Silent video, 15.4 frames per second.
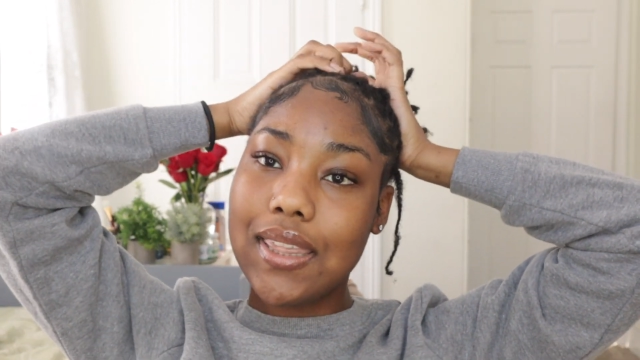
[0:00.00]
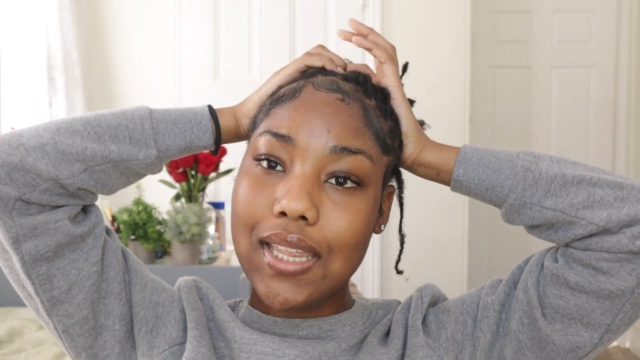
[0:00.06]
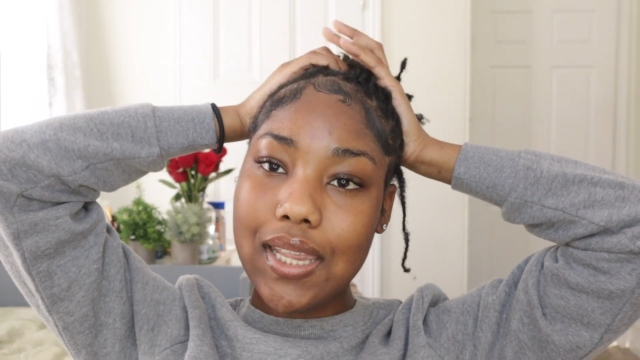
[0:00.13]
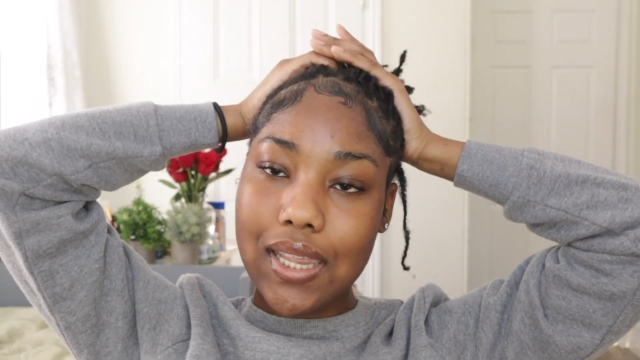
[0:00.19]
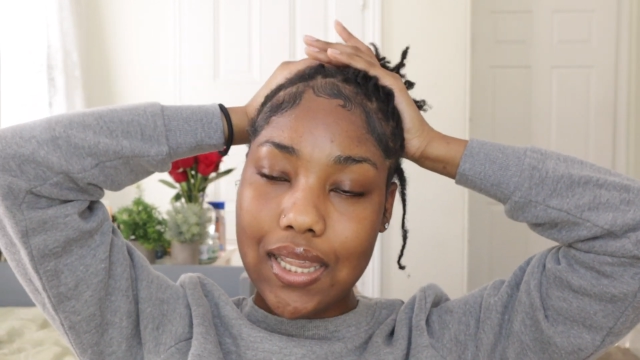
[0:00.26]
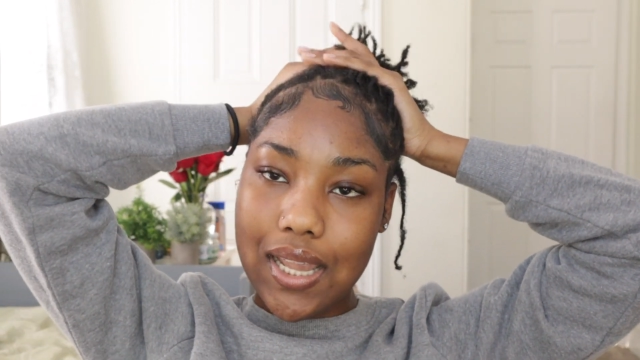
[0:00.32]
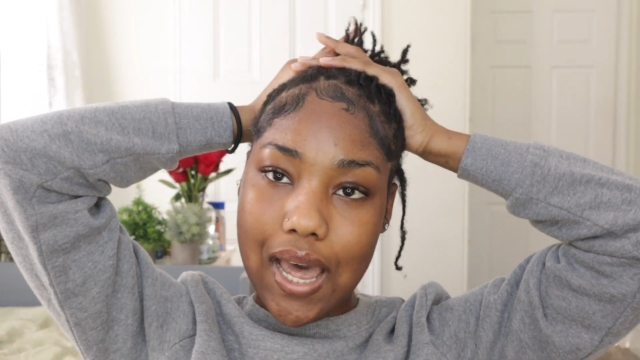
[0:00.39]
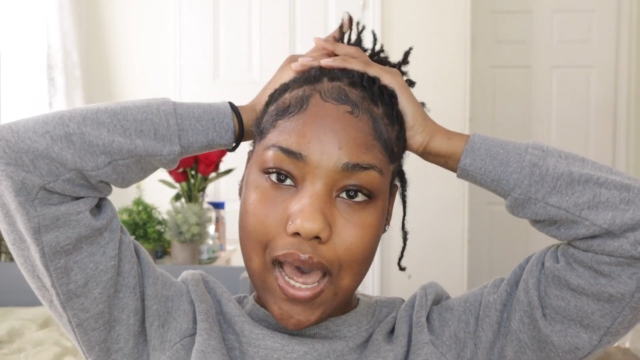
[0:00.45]
the
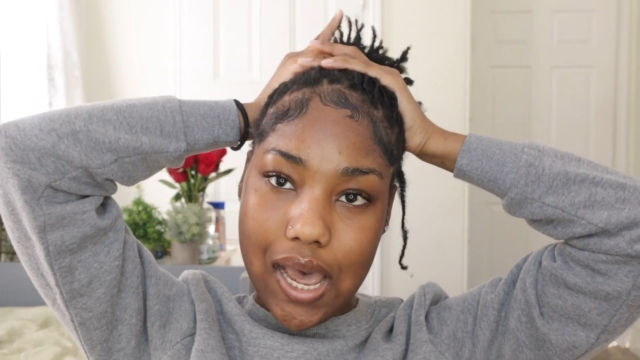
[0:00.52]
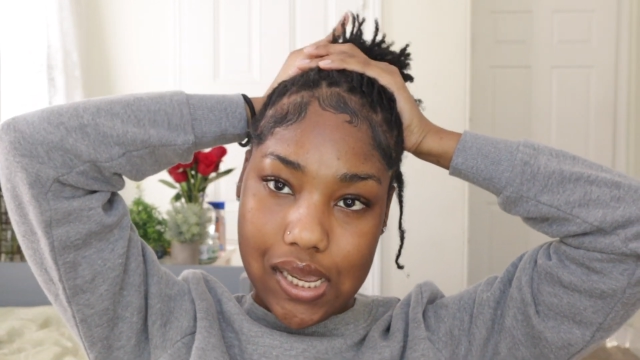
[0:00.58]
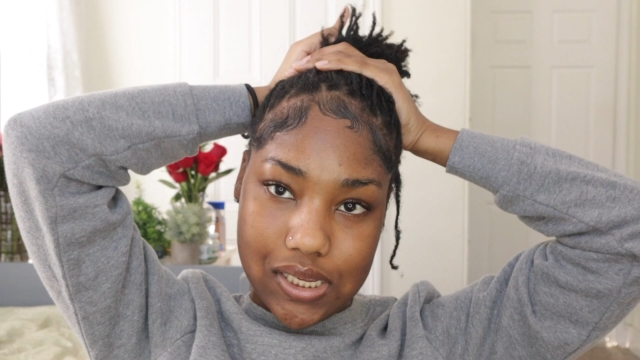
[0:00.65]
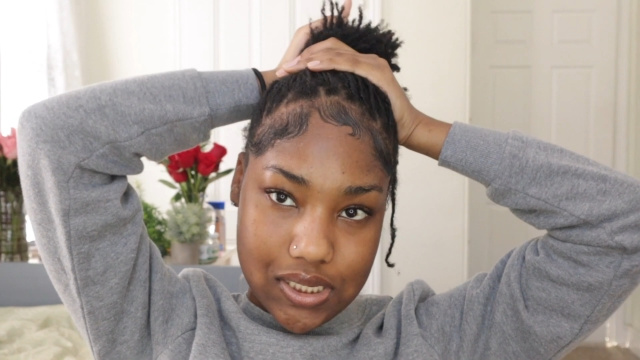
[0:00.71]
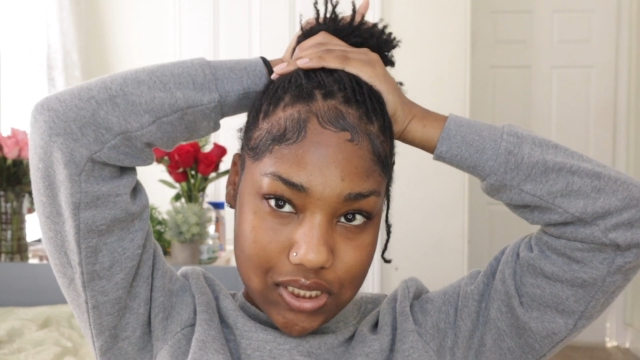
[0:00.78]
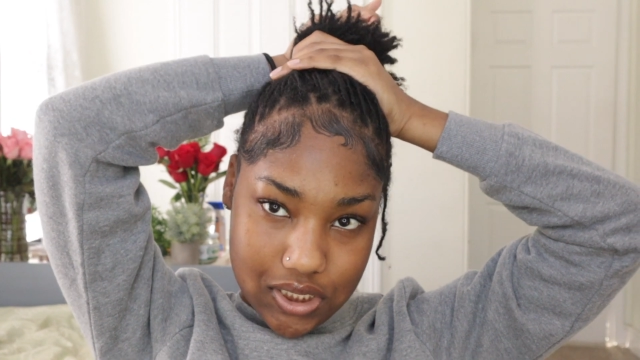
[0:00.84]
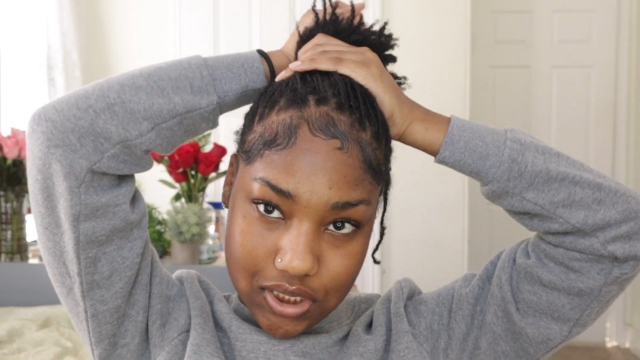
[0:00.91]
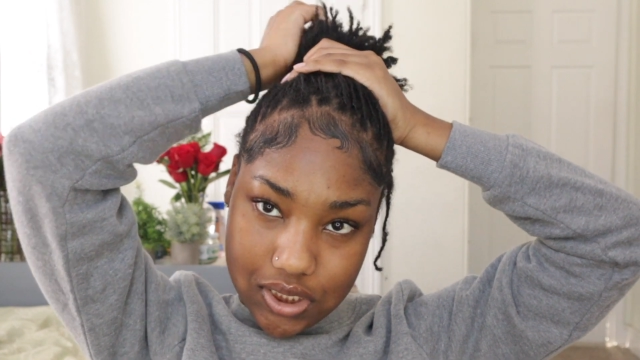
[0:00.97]

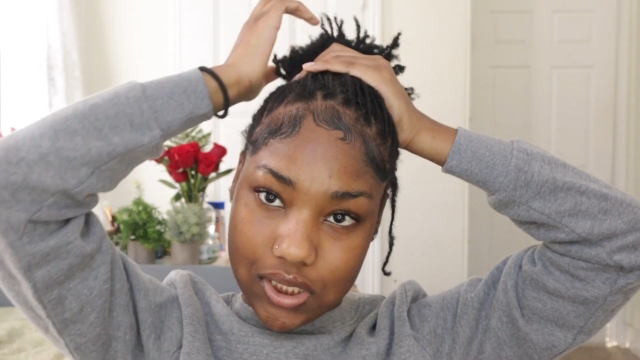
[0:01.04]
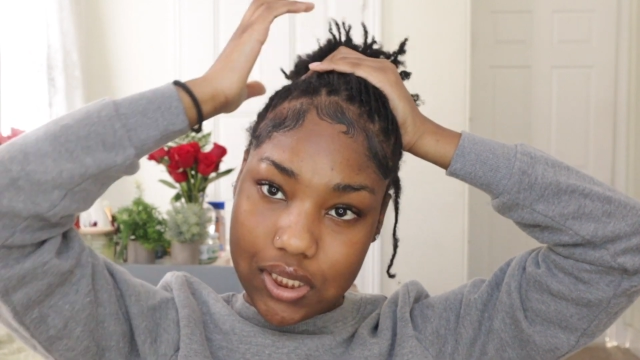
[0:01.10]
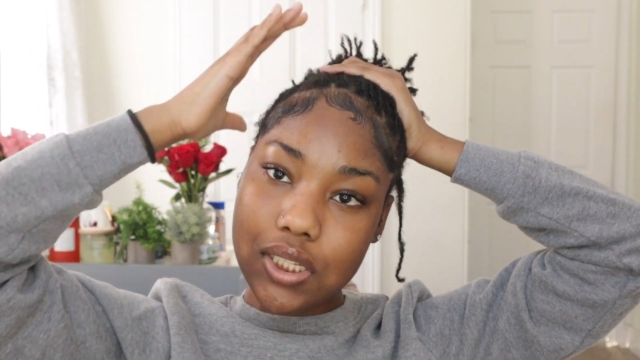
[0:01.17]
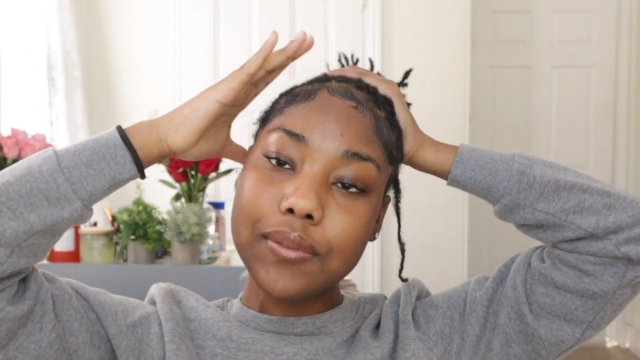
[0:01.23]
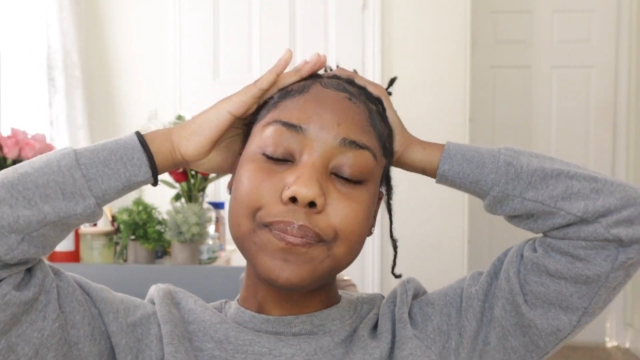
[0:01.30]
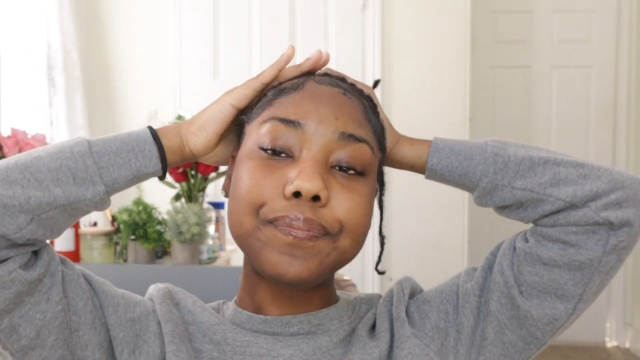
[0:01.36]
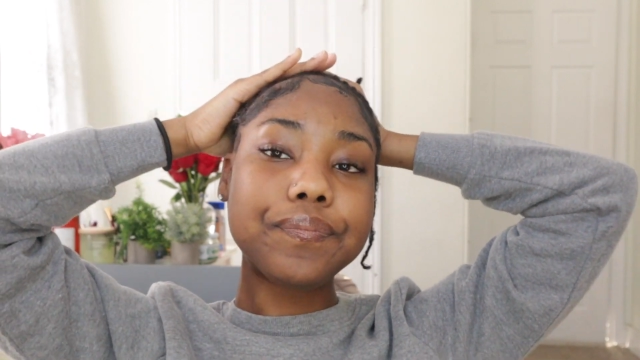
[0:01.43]
locks,